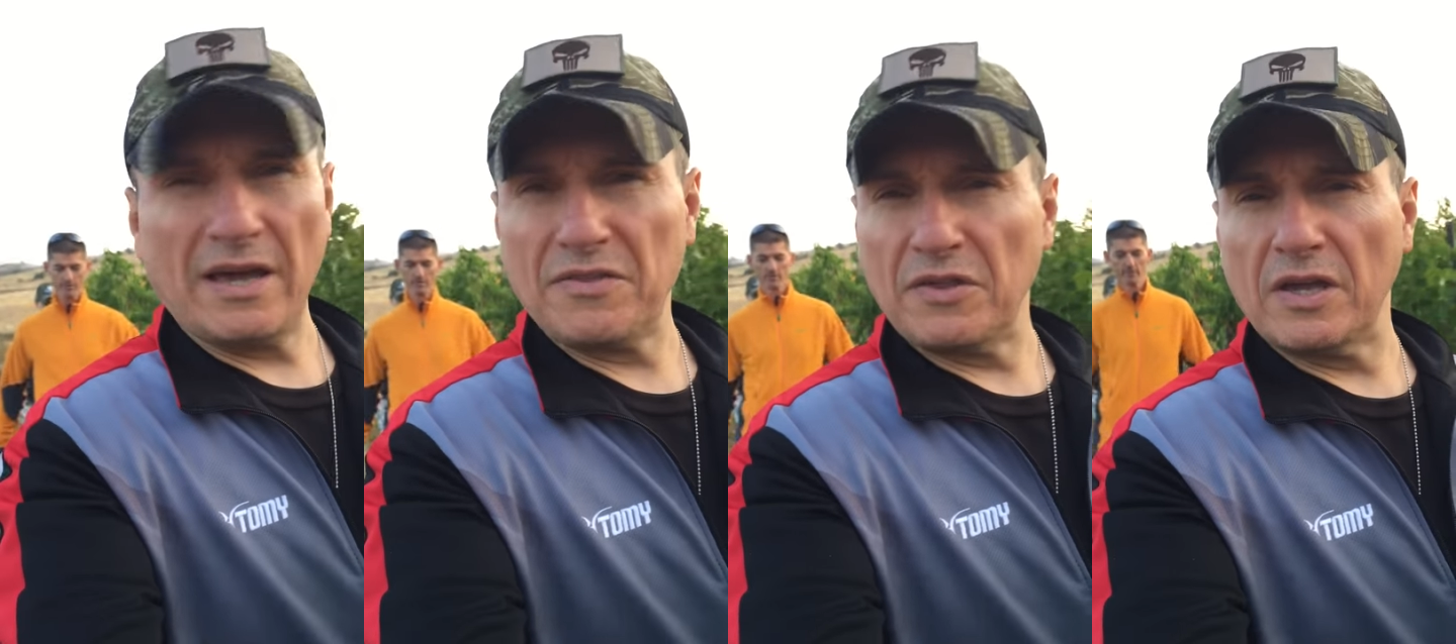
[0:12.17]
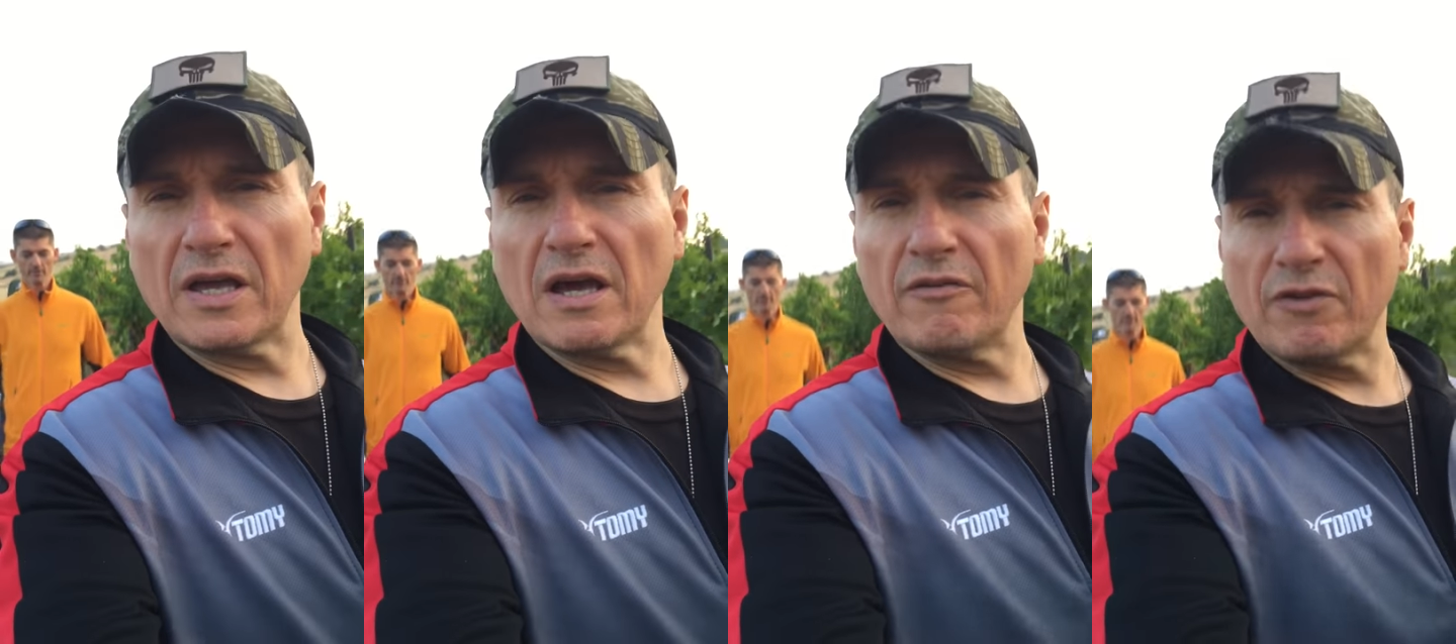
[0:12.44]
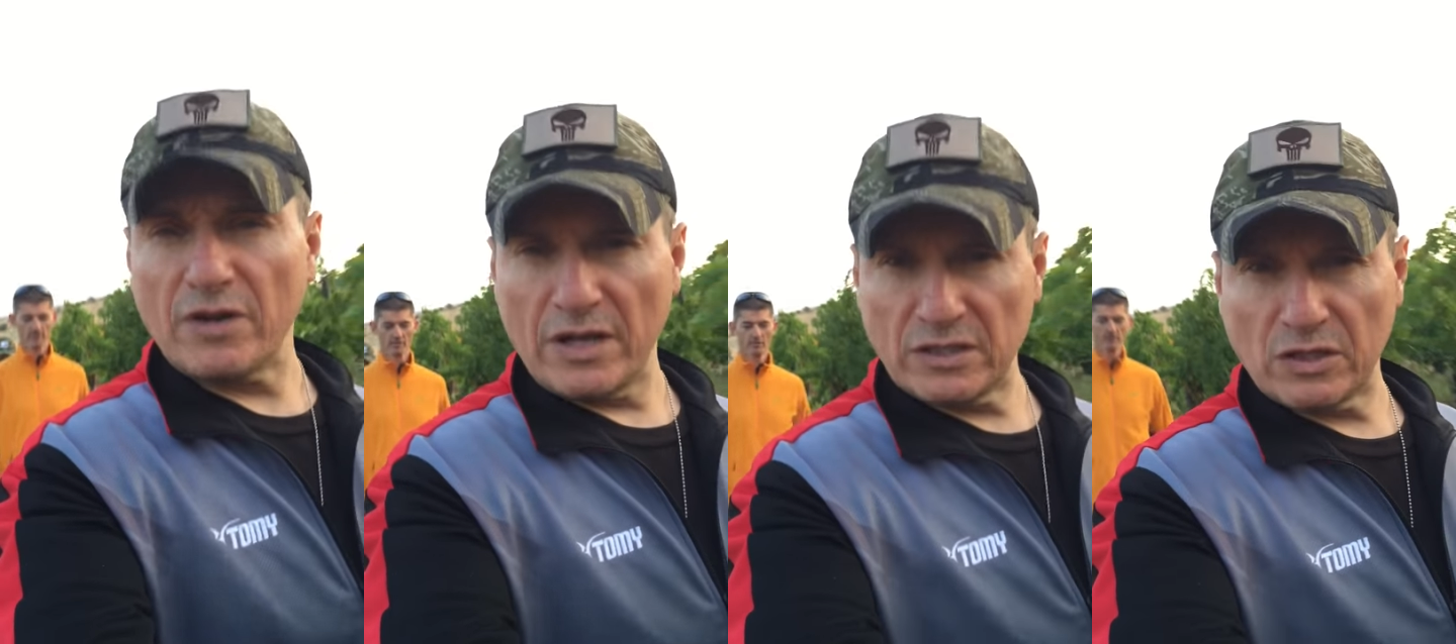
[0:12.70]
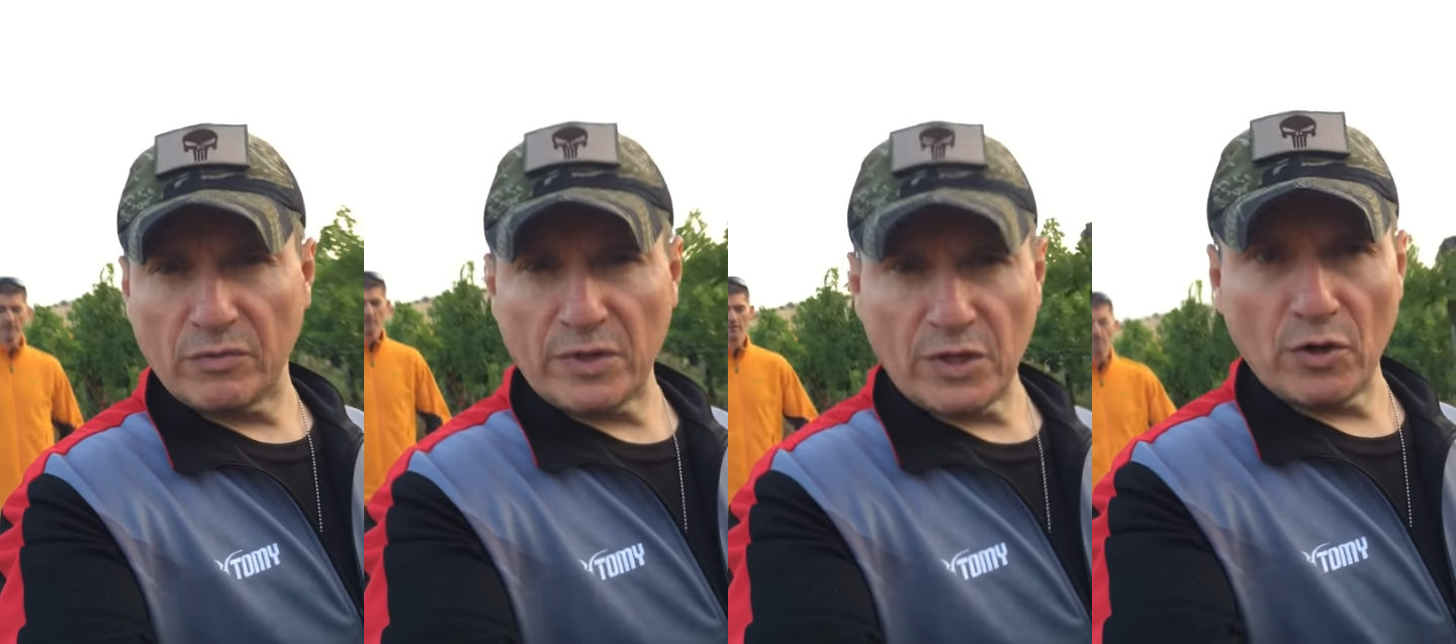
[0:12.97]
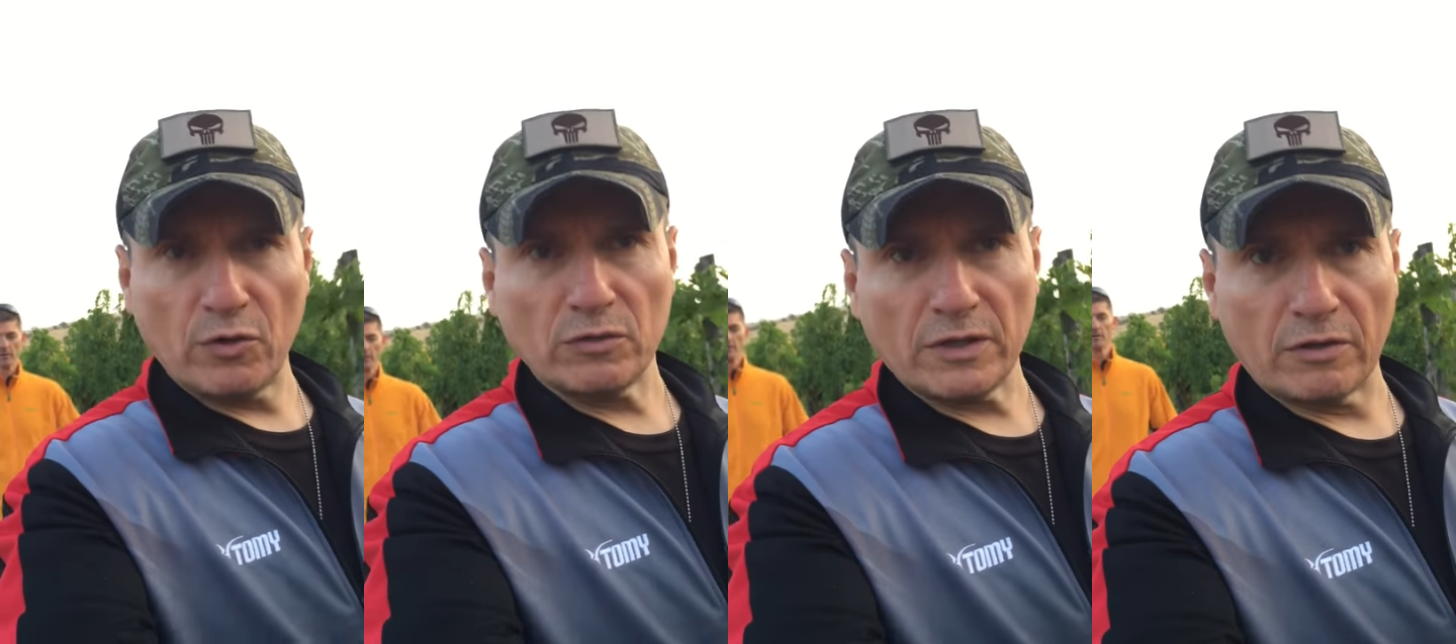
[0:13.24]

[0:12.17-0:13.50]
I think, Cabernet Sauvignon,